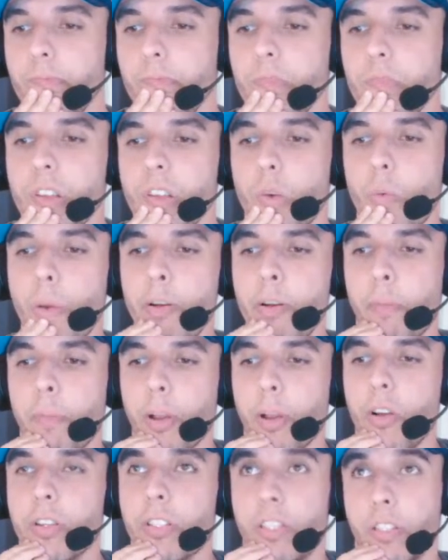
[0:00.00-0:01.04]
Women or
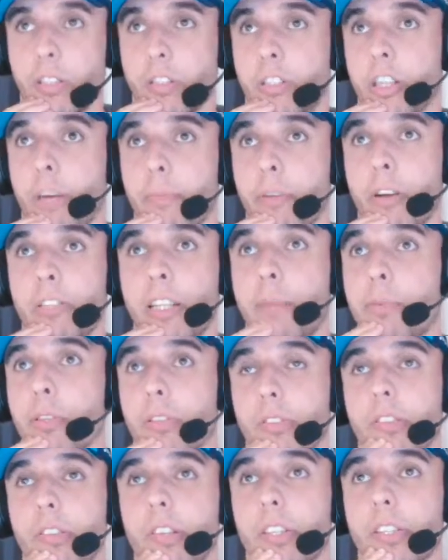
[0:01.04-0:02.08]
blokes, this is top notch.
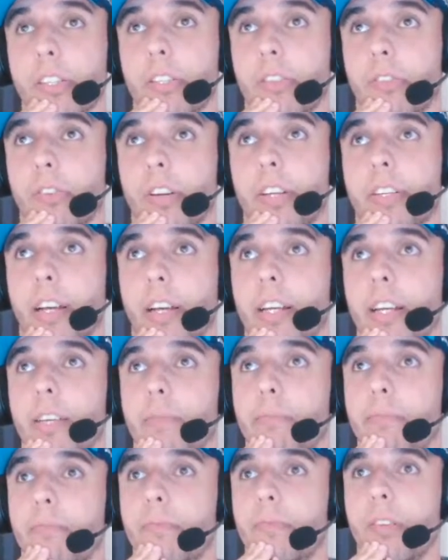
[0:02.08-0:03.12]
Absolutely. This is a great
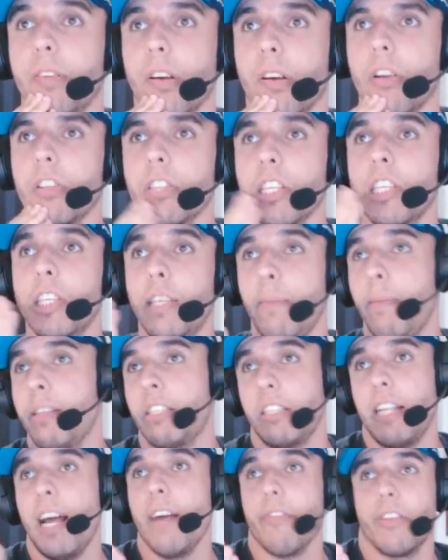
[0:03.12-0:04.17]
game. Honestly, you're
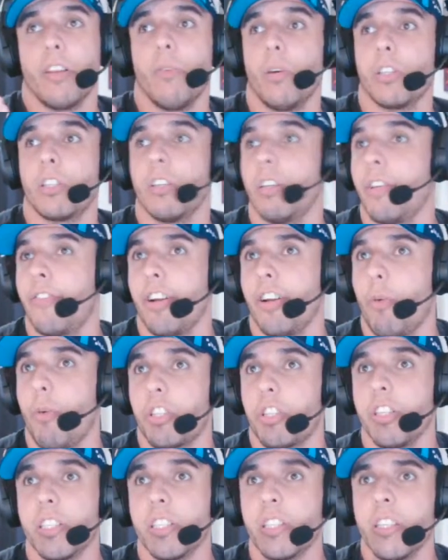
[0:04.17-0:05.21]
missing out if you're not
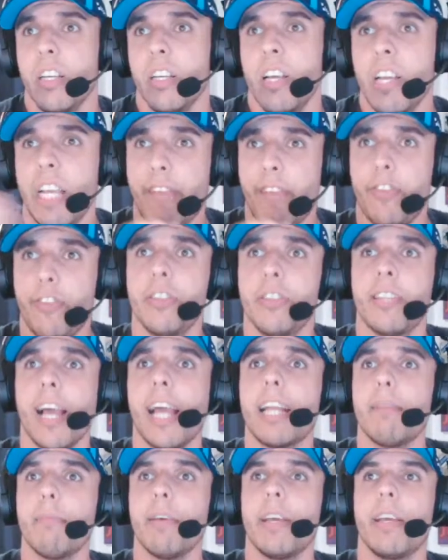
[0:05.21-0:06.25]
watching this. If you
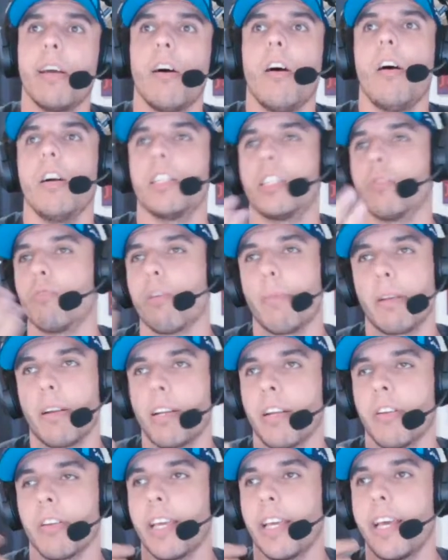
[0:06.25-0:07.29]
say to me, oh, it's the women, I
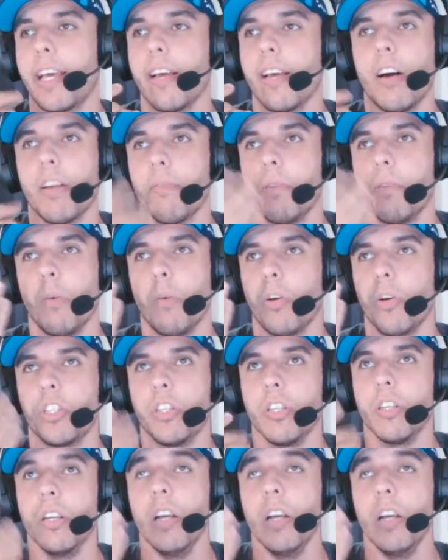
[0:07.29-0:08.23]
don't care, I'm not watching it,